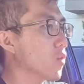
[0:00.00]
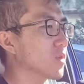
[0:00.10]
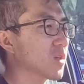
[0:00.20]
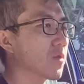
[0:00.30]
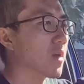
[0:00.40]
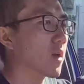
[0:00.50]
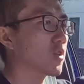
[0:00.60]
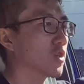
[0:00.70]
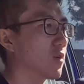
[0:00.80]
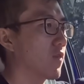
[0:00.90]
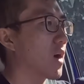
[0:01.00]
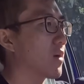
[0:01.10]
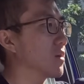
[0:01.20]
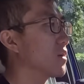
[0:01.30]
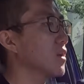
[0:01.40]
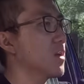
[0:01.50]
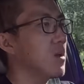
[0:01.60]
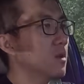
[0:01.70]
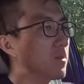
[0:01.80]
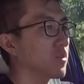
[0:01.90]
Or do you think I should have gotten
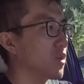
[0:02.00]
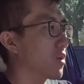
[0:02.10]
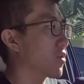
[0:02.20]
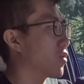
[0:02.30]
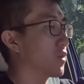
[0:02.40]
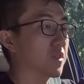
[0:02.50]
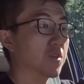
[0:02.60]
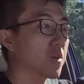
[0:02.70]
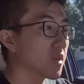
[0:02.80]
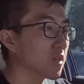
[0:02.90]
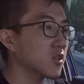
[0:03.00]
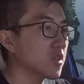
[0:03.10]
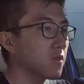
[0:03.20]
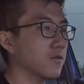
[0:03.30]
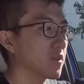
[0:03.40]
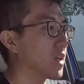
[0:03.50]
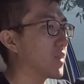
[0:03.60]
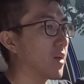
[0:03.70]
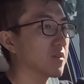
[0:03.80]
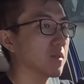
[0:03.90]
the GR Corolla Circuit Edition for
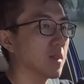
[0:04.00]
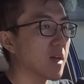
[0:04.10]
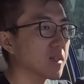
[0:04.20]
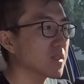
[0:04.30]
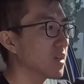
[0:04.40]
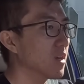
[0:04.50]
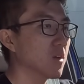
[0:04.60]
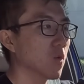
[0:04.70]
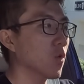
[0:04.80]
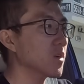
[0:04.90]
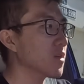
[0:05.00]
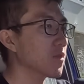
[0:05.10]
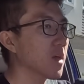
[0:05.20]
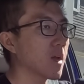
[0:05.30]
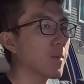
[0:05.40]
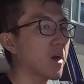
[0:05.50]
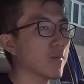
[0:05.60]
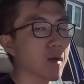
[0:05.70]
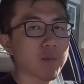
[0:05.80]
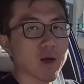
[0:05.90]
$10,000 less? Or do you think I'm out
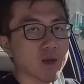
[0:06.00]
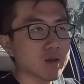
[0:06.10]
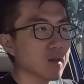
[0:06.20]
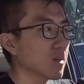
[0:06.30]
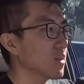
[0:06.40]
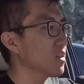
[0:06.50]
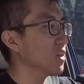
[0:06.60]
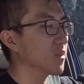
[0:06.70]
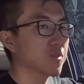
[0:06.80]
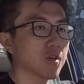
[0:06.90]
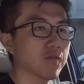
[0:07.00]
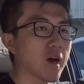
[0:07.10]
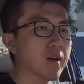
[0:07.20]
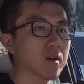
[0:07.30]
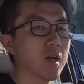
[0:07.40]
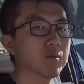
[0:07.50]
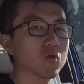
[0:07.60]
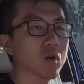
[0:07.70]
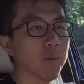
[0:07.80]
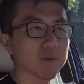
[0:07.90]
of my mind and should have gotten an
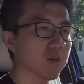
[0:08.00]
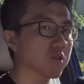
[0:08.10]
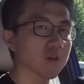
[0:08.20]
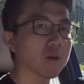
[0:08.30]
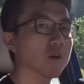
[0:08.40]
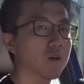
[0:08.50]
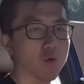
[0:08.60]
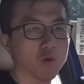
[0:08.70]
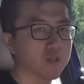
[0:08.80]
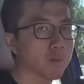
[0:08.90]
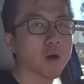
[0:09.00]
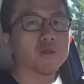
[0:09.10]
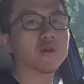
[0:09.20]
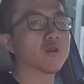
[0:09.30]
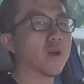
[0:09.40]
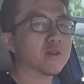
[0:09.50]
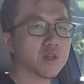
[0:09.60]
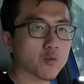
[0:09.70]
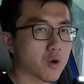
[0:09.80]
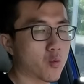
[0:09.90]
M2 Competition or some other
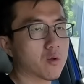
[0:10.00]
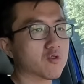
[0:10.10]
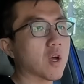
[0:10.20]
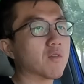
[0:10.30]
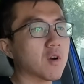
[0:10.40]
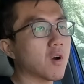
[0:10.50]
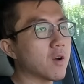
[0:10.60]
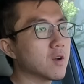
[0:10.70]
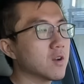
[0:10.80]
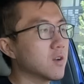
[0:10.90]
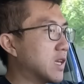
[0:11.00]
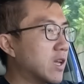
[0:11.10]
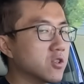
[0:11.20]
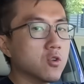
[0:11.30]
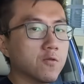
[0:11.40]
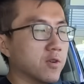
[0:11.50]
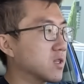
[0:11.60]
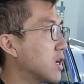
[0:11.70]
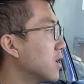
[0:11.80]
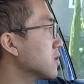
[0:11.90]
crazy rear-wheel drive car? Stay tuned for
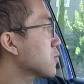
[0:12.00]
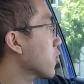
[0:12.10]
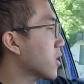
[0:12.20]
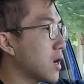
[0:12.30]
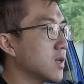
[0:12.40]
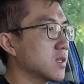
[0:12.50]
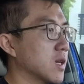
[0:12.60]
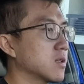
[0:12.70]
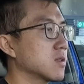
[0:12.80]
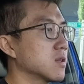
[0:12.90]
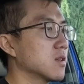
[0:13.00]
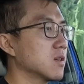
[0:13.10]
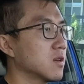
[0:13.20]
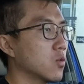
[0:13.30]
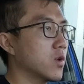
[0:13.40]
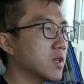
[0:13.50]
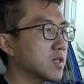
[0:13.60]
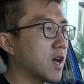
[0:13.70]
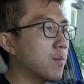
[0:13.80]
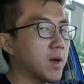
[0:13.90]
tons more content with the
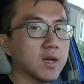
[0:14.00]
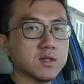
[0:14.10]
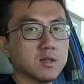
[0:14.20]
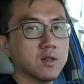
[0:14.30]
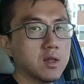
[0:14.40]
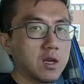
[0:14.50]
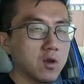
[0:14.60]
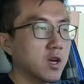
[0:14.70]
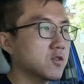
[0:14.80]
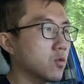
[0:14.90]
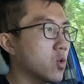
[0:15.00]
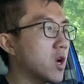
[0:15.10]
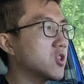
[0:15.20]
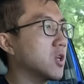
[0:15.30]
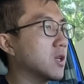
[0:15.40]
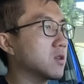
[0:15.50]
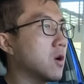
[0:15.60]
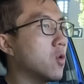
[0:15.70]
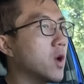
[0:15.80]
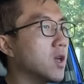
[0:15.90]
Type S. Thank you guys for watching. As
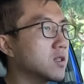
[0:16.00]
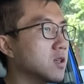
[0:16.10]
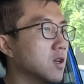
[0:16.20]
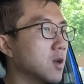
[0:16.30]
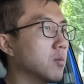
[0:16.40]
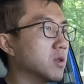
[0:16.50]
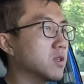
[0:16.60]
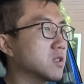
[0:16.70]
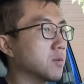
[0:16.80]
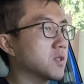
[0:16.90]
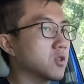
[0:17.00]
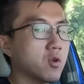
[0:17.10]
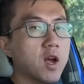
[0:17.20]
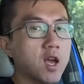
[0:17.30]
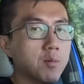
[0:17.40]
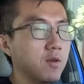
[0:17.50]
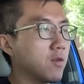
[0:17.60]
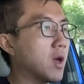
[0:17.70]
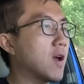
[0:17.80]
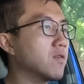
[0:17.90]
always, please subscribe if
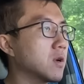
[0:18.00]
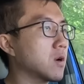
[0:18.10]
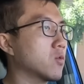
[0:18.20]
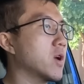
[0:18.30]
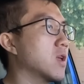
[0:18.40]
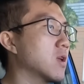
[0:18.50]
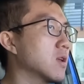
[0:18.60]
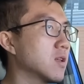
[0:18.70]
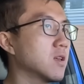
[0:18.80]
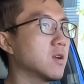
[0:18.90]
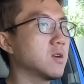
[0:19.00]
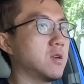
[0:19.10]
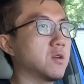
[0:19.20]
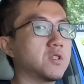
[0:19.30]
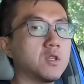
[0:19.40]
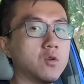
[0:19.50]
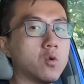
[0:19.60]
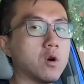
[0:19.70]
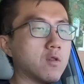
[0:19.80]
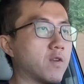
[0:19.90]
you have not already, and I'll see
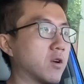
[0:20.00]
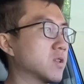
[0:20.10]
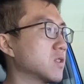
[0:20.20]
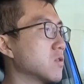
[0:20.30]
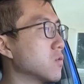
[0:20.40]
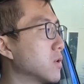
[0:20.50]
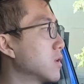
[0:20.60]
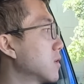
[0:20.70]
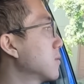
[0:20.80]
you all very soon.